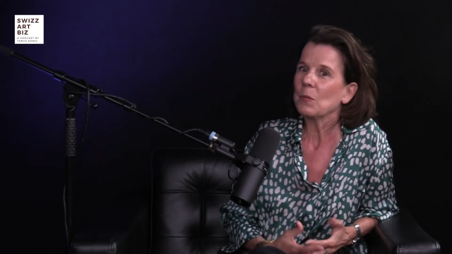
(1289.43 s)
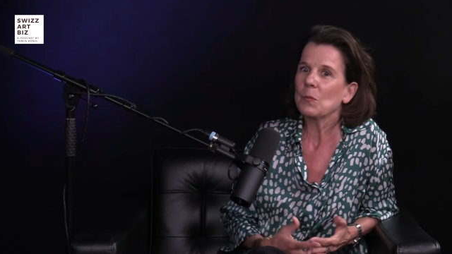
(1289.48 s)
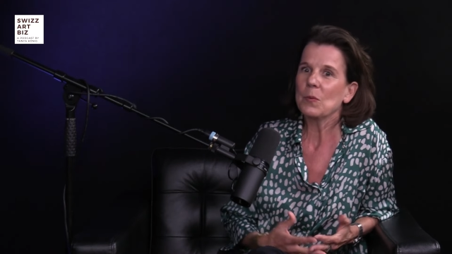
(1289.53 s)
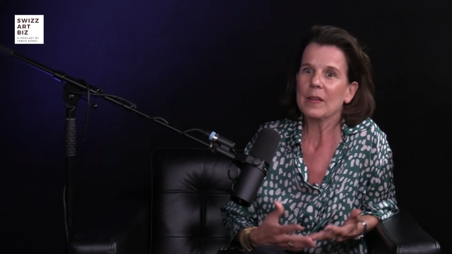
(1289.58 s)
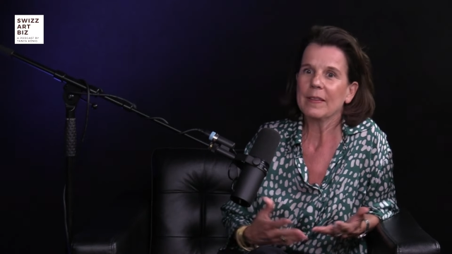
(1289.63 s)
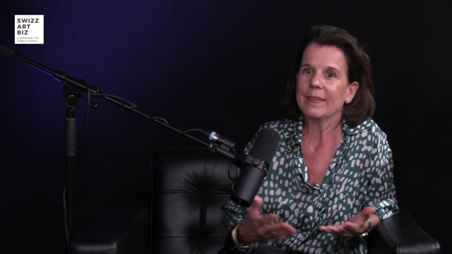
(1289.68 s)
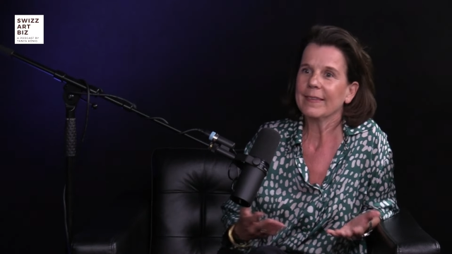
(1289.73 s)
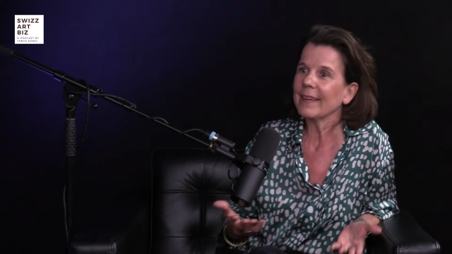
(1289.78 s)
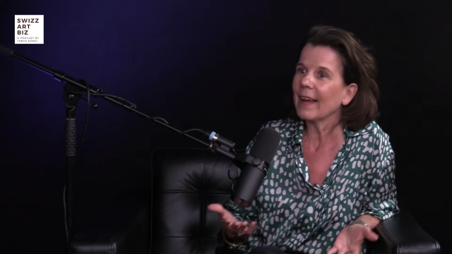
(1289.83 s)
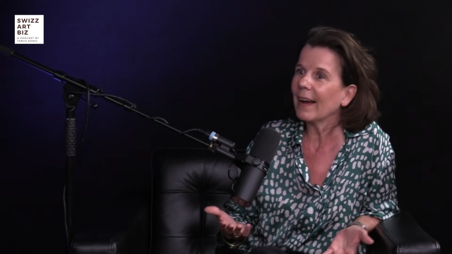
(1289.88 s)

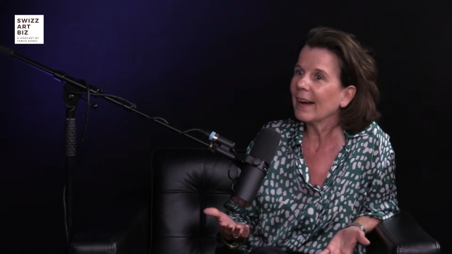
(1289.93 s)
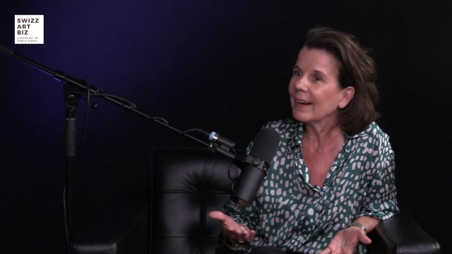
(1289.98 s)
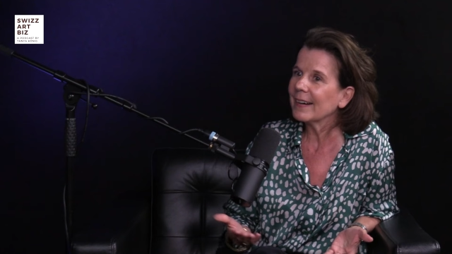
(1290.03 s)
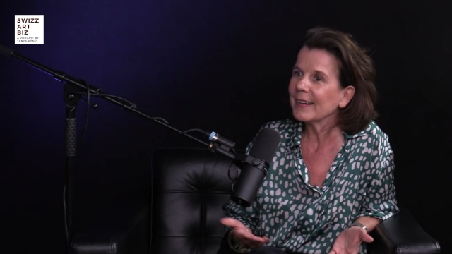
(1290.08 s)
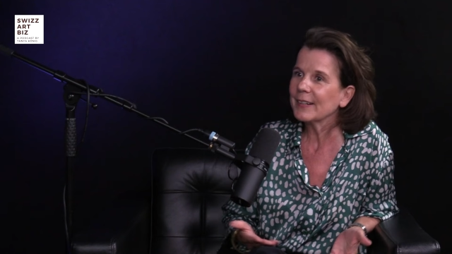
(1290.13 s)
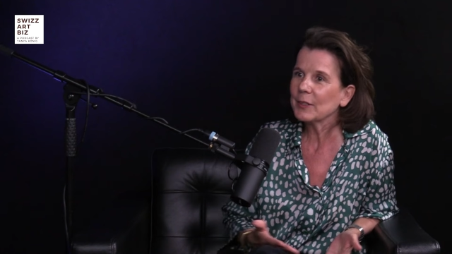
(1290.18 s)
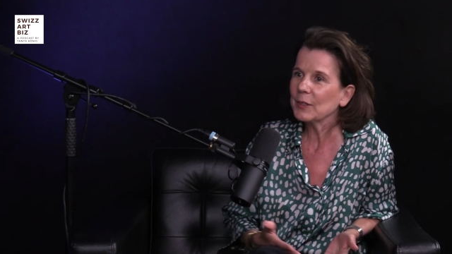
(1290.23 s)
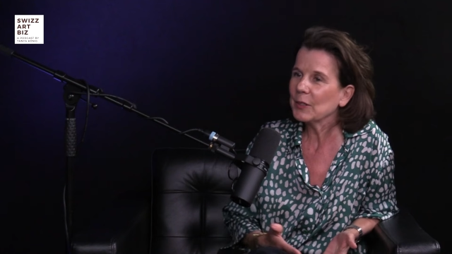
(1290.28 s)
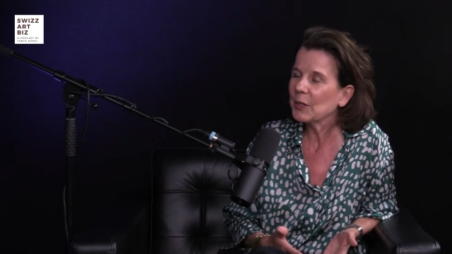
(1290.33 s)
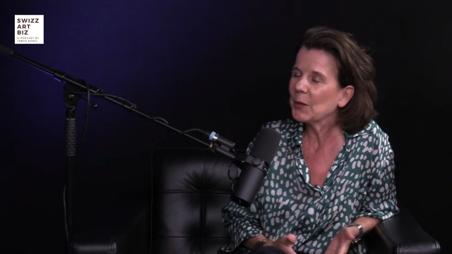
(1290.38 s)
with
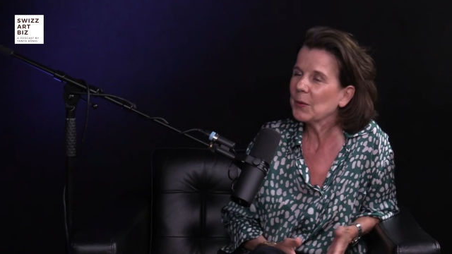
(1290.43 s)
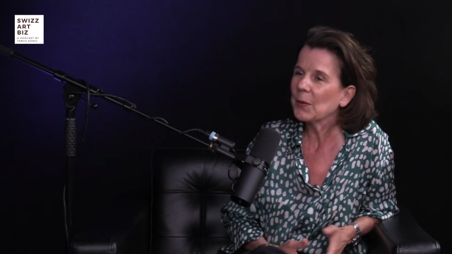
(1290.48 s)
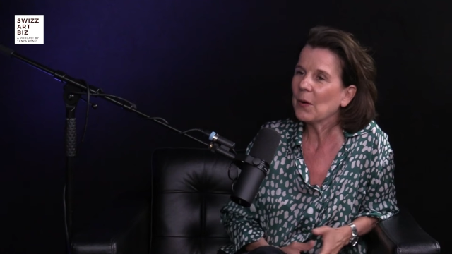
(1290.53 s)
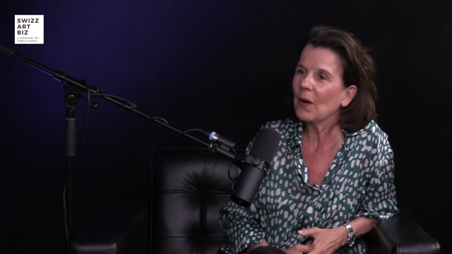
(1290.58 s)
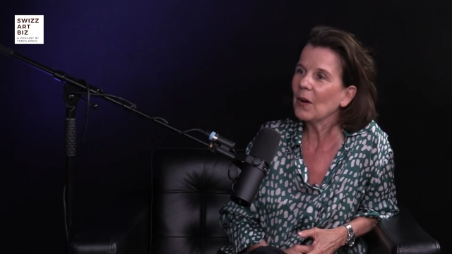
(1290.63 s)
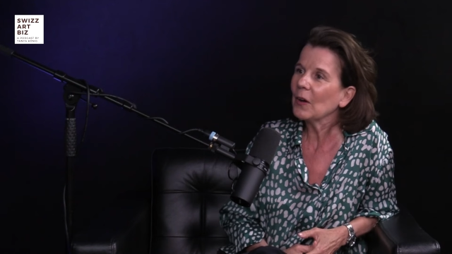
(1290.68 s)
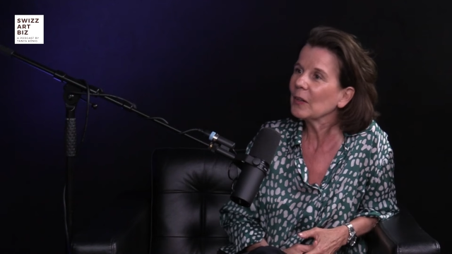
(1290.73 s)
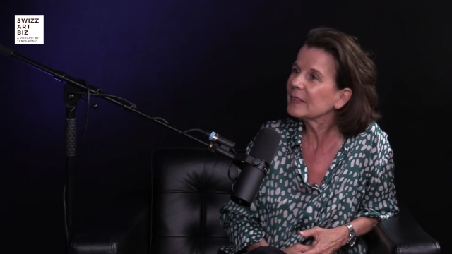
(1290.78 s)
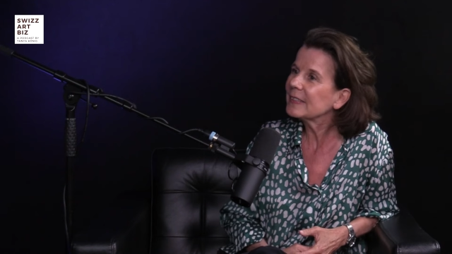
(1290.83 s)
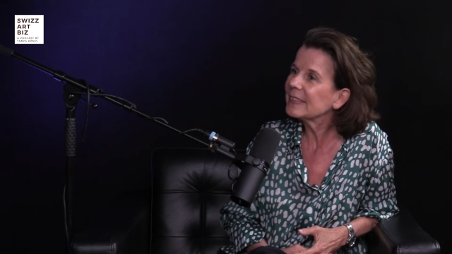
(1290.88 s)
young, you know,
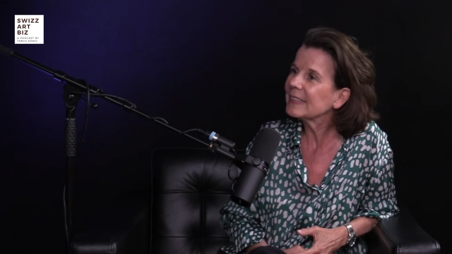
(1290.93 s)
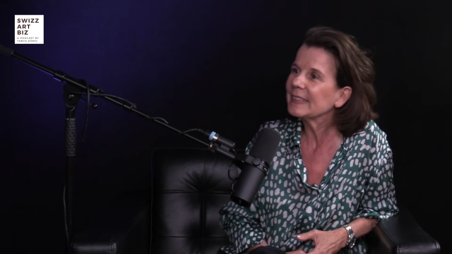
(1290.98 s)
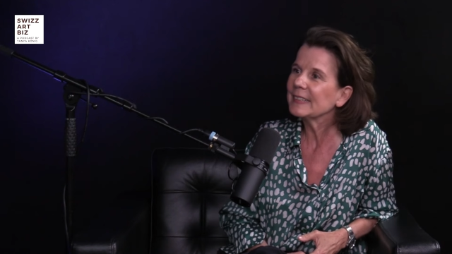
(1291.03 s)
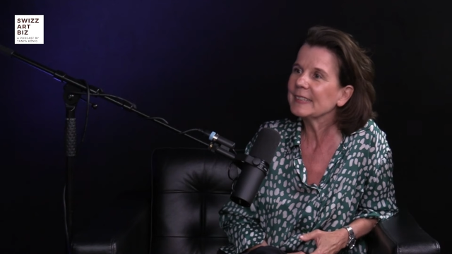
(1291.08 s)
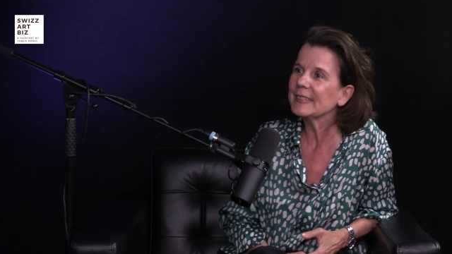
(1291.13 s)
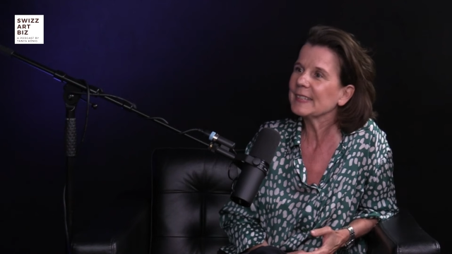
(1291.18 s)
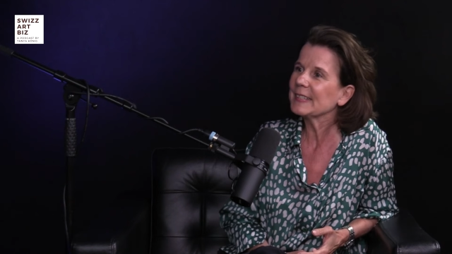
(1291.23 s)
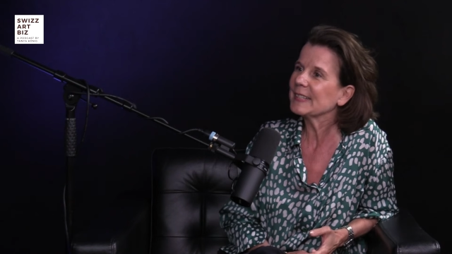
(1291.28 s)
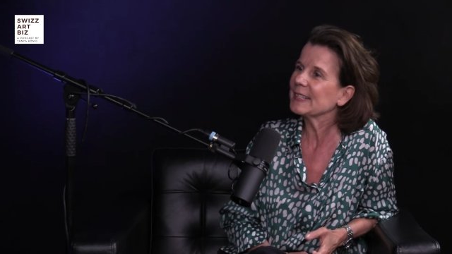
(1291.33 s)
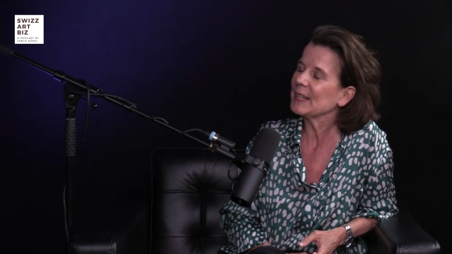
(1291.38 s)

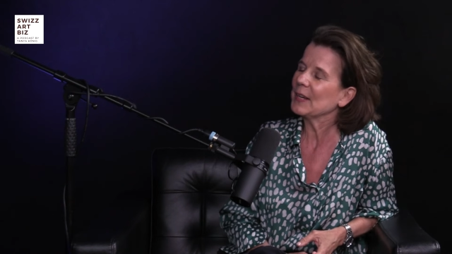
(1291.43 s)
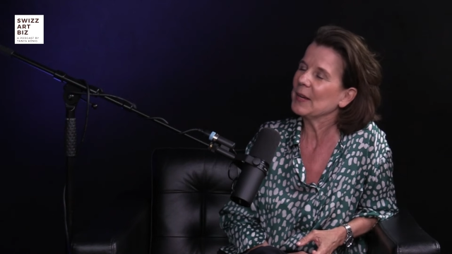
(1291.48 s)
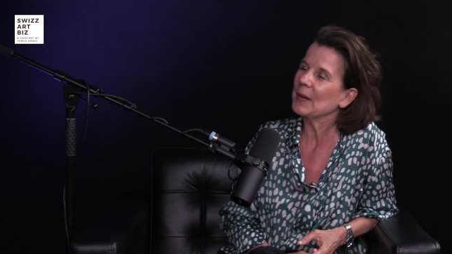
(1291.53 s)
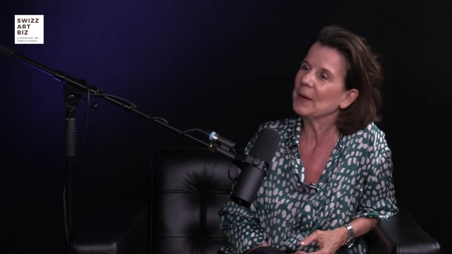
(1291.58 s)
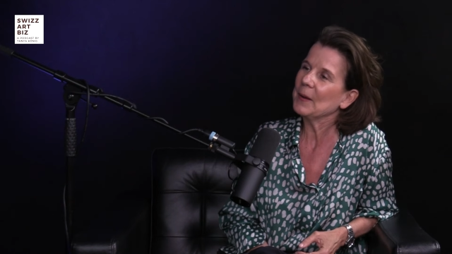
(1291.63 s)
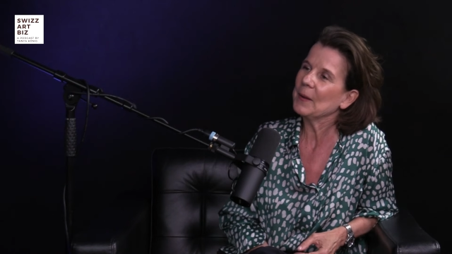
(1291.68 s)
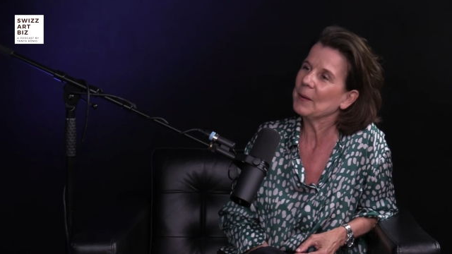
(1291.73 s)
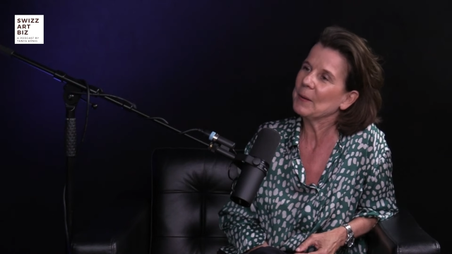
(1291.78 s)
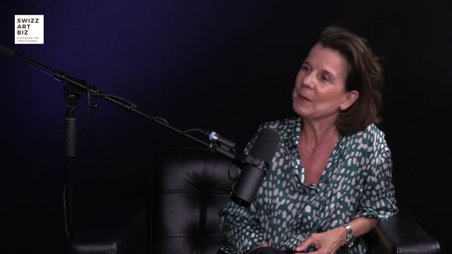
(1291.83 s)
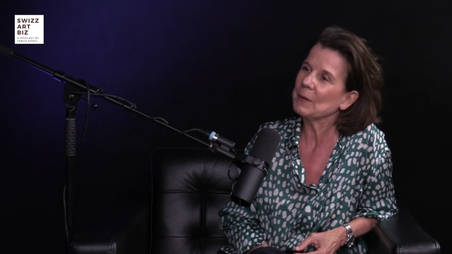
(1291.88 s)
artists,
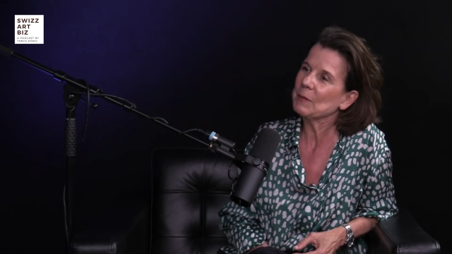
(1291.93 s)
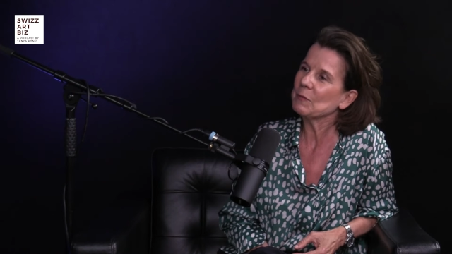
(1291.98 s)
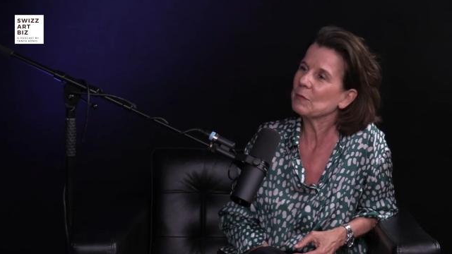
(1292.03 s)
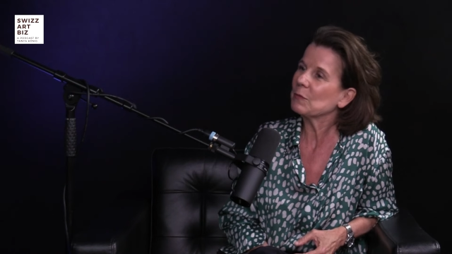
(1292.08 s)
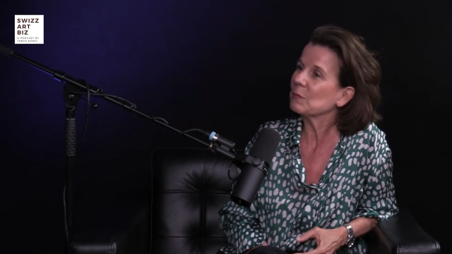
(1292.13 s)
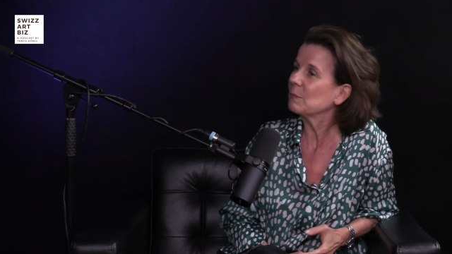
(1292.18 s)
uh,